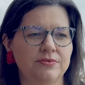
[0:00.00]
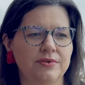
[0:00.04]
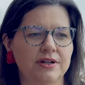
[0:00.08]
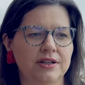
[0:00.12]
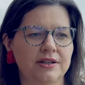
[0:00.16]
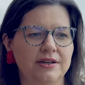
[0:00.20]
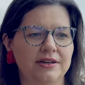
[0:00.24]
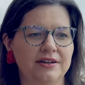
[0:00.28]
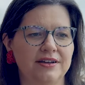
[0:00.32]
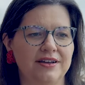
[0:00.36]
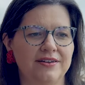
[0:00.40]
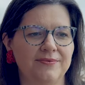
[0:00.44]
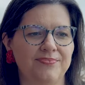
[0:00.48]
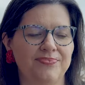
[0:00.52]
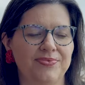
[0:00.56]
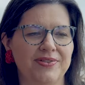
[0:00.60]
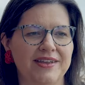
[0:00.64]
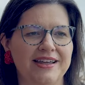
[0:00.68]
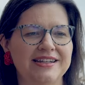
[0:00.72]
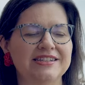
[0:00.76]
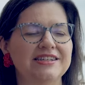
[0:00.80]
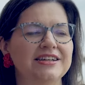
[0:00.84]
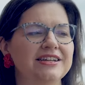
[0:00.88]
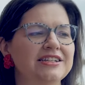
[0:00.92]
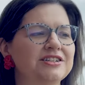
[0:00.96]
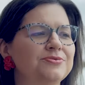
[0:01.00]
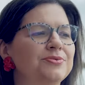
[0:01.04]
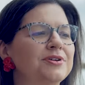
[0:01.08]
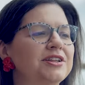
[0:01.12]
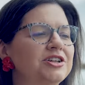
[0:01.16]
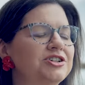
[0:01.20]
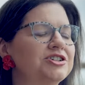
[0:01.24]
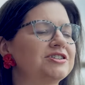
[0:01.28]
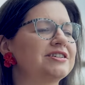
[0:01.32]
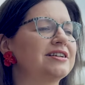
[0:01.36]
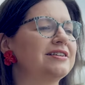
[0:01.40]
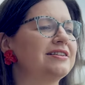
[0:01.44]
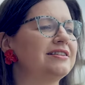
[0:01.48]
really... It's really
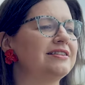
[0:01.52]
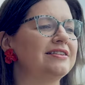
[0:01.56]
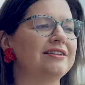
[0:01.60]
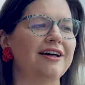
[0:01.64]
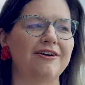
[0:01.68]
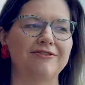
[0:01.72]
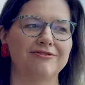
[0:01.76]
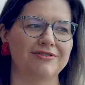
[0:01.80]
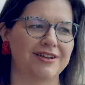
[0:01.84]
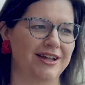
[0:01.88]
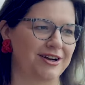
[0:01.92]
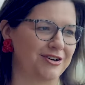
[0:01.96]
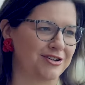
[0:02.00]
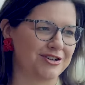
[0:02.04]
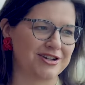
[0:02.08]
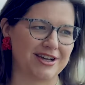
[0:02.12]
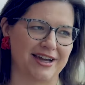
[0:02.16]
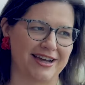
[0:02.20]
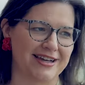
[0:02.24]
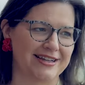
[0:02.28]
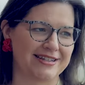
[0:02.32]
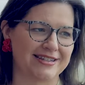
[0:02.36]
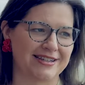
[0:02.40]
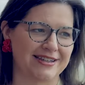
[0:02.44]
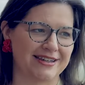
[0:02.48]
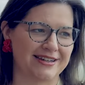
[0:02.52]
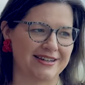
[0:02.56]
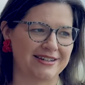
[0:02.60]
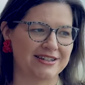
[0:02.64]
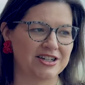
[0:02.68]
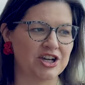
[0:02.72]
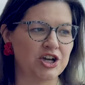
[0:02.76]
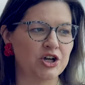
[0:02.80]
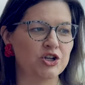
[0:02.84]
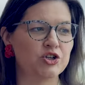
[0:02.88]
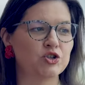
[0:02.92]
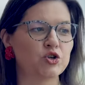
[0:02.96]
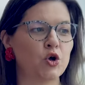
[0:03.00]
just a love letter to Iceland
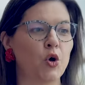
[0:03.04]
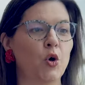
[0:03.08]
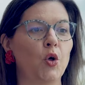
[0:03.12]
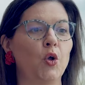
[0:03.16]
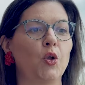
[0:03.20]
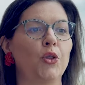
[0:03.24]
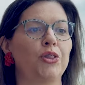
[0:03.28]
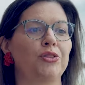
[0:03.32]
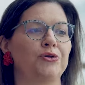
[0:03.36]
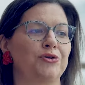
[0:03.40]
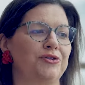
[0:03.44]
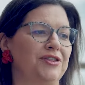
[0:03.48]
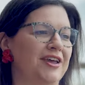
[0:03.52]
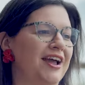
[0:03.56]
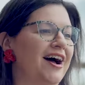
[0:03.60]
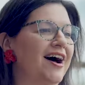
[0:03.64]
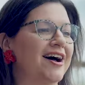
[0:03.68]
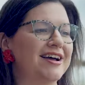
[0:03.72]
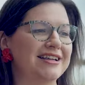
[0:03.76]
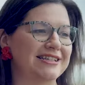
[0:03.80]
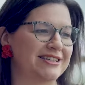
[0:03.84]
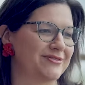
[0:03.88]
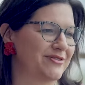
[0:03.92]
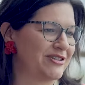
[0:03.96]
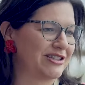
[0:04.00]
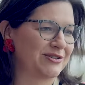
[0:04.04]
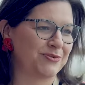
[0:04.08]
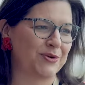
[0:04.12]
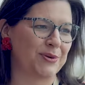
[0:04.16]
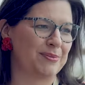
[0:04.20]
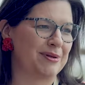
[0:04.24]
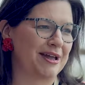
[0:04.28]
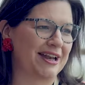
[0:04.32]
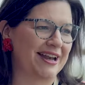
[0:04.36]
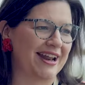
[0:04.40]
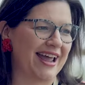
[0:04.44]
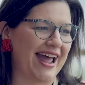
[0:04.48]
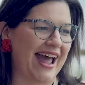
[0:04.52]
told through the eyes of its
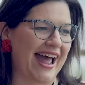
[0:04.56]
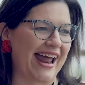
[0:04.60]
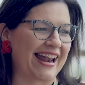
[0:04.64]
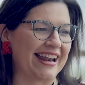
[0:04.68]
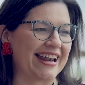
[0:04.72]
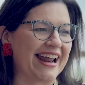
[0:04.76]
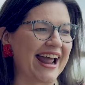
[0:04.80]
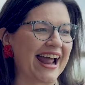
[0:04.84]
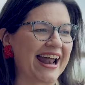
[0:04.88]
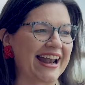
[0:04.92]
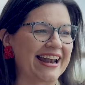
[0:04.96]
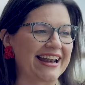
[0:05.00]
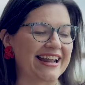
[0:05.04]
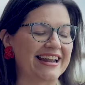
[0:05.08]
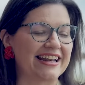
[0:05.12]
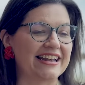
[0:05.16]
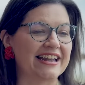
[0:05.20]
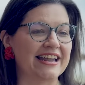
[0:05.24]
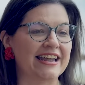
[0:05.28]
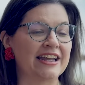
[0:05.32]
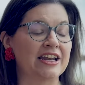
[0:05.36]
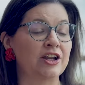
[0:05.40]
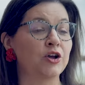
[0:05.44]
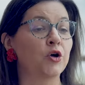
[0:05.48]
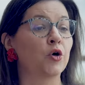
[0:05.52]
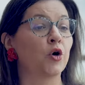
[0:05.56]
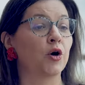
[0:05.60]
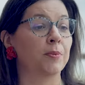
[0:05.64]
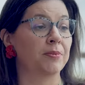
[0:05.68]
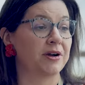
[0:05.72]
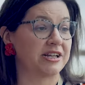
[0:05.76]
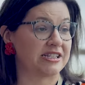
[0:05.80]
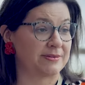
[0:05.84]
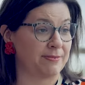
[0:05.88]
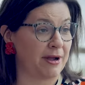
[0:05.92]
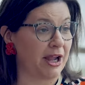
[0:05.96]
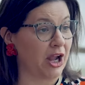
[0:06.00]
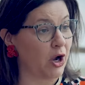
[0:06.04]
women. And it
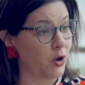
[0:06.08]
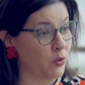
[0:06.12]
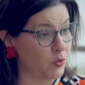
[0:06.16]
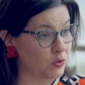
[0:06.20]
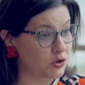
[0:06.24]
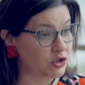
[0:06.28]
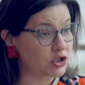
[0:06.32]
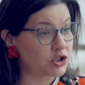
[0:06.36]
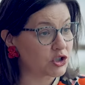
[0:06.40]
incorporates my own